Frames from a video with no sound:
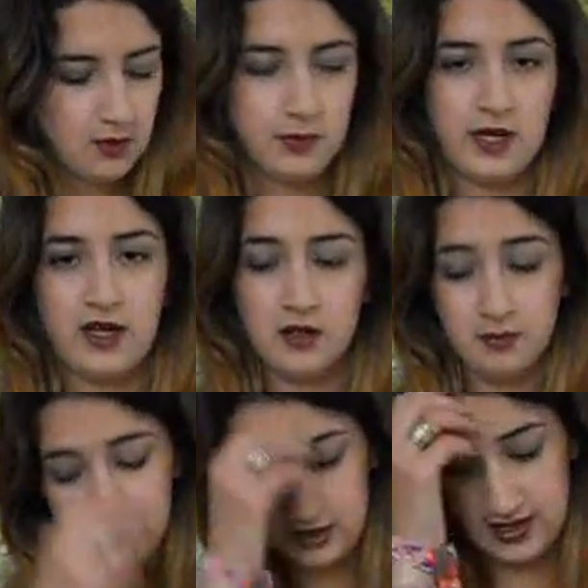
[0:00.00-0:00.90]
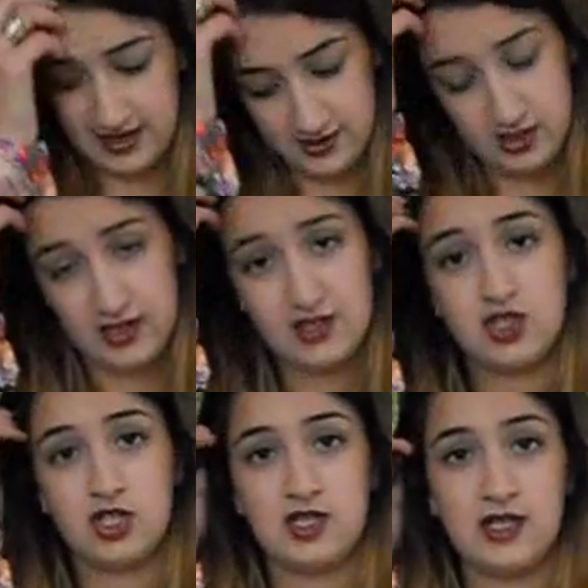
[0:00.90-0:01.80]
But yeah, so that's
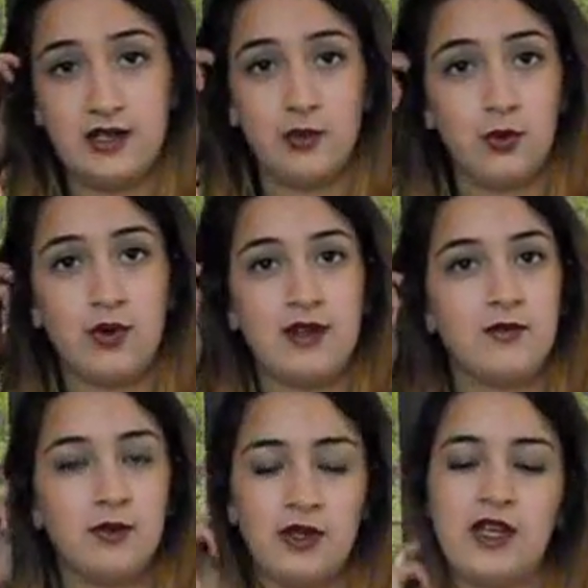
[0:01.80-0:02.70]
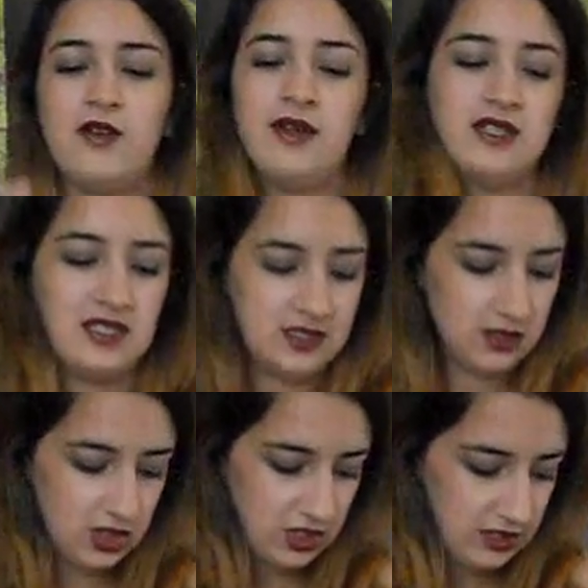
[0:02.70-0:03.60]
just a warning for you, it
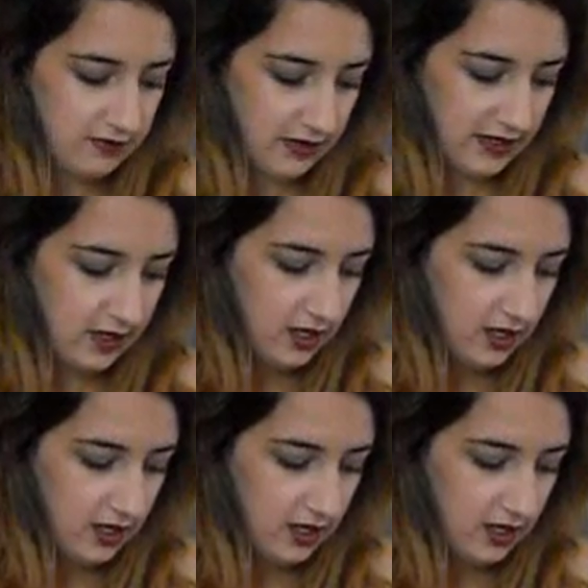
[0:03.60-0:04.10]
isn't duty-free.